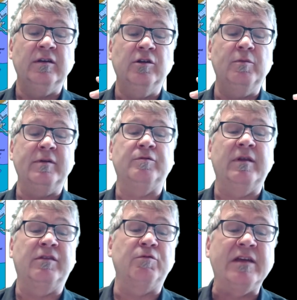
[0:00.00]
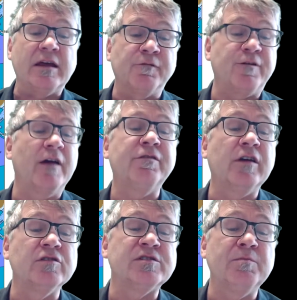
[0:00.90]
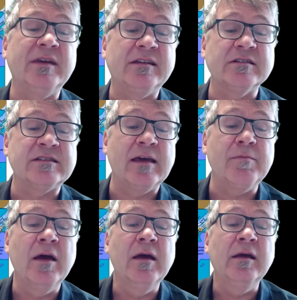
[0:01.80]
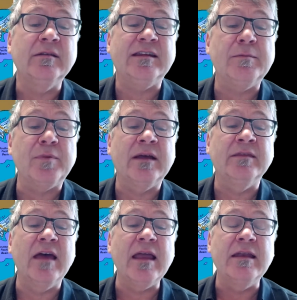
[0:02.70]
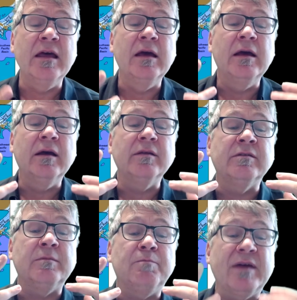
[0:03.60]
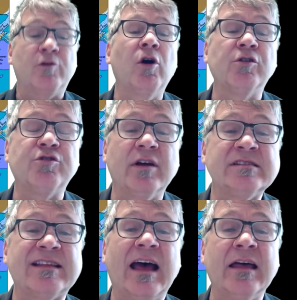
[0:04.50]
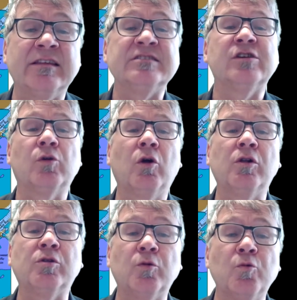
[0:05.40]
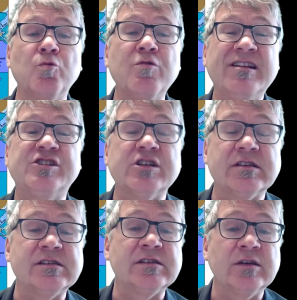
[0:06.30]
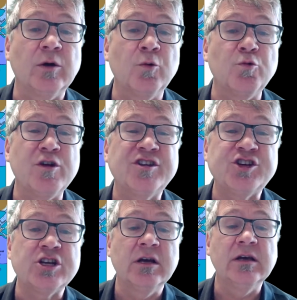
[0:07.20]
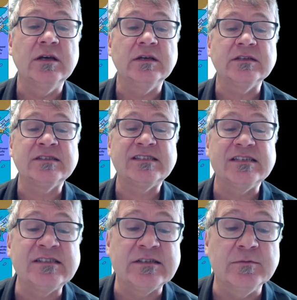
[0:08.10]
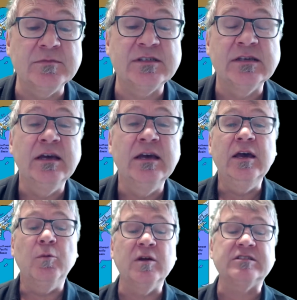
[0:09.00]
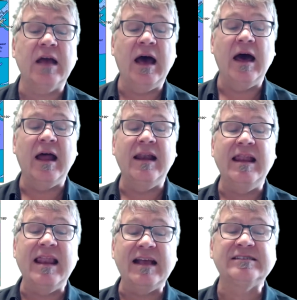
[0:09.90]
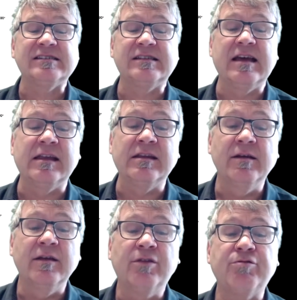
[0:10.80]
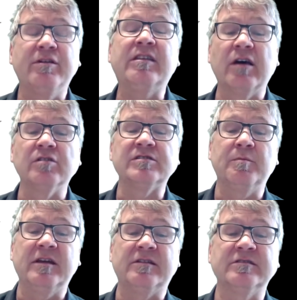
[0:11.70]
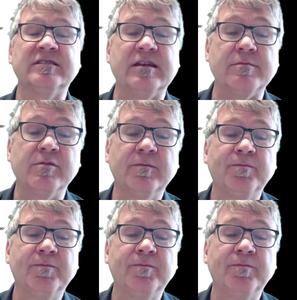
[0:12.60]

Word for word: you know, between three and five thousand meters depth deep. And then the big contrast are the so-called ridges, ridge systems, which are less than 3,000 meters deep.